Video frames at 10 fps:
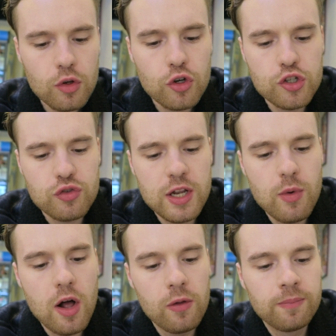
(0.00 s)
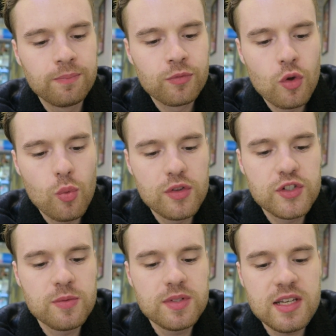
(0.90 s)
Goes really well with
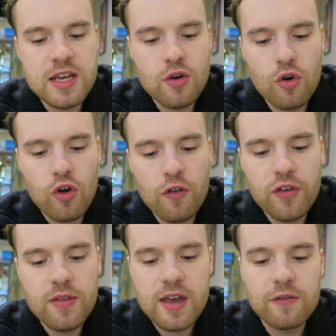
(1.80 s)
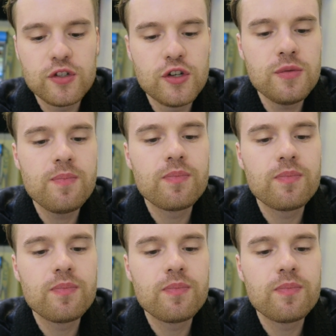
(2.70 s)
some tea or coffee in the afternoon.